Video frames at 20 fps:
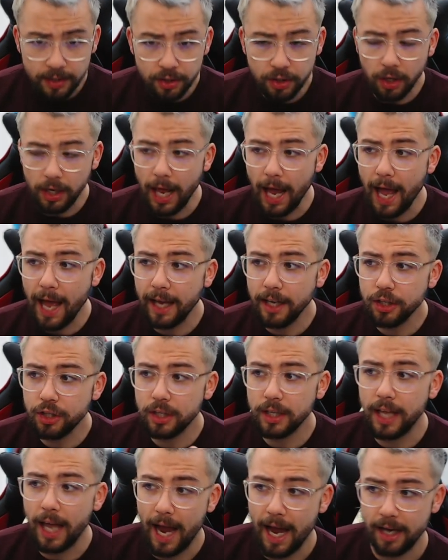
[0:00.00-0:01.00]
It's going to
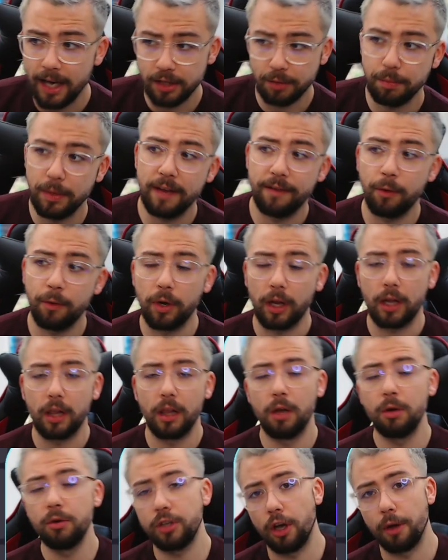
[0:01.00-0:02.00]
actually ask me if I want to
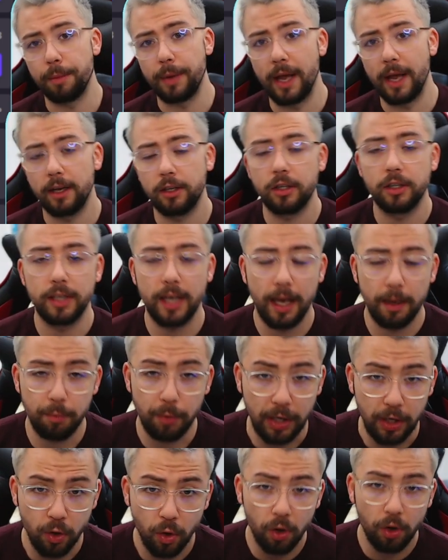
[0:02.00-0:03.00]
close OBS, because I
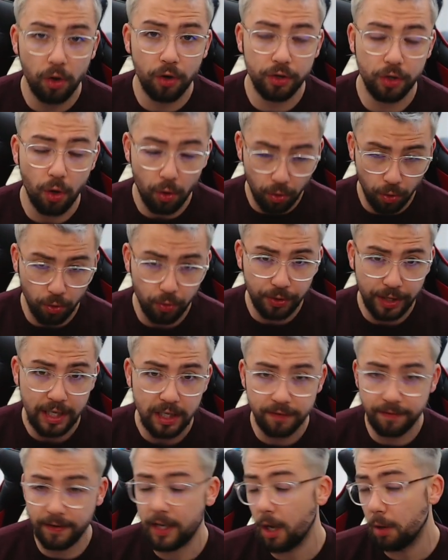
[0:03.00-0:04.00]
record all
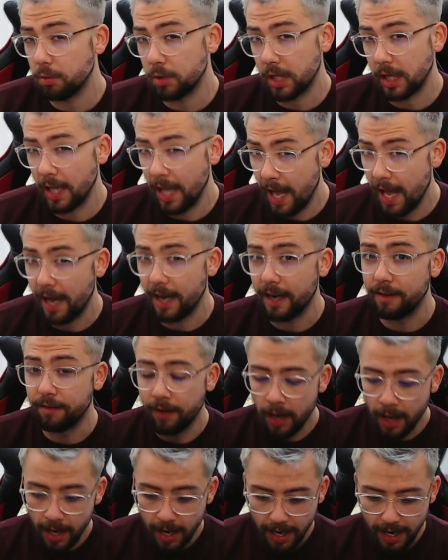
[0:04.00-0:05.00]
these videos
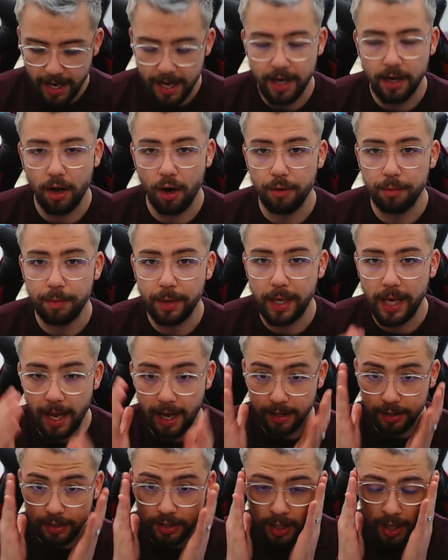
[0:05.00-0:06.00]
live in
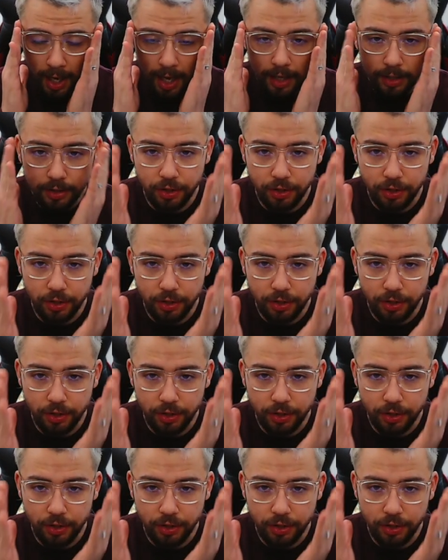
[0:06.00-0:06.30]
OBS.